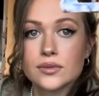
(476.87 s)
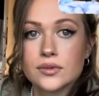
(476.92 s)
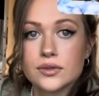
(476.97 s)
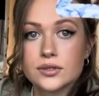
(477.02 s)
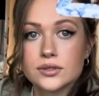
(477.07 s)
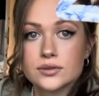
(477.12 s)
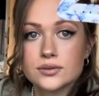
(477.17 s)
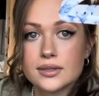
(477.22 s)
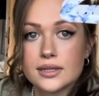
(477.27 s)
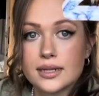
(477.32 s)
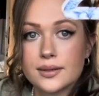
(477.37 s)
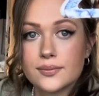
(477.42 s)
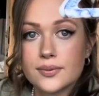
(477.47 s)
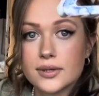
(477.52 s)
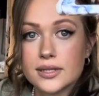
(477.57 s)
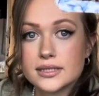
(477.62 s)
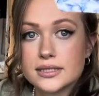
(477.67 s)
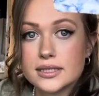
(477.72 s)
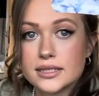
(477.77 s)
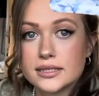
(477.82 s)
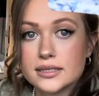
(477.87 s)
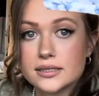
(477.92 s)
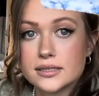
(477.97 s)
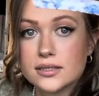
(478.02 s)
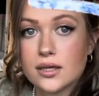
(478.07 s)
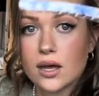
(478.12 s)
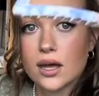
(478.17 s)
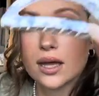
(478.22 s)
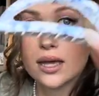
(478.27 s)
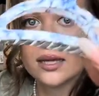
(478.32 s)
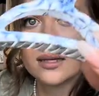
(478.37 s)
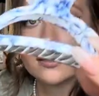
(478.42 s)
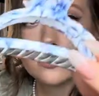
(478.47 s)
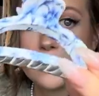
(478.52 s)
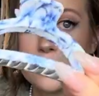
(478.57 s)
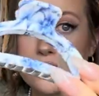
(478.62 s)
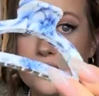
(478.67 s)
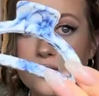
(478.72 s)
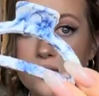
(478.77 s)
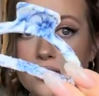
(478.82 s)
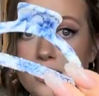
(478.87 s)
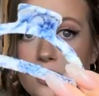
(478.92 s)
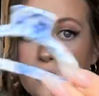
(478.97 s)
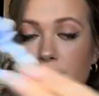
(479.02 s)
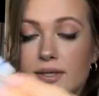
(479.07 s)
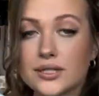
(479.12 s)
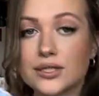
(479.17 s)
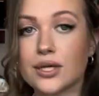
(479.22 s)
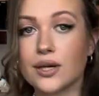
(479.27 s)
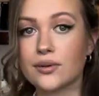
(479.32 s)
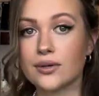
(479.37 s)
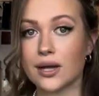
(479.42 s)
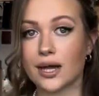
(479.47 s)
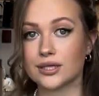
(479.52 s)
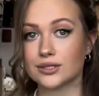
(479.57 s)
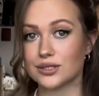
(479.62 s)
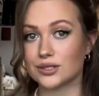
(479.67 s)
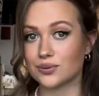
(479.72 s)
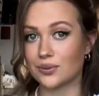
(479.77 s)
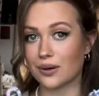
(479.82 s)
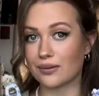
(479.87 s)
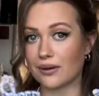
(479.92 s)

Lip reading: It's a really pretty design. I thought they'd be so nice just to wear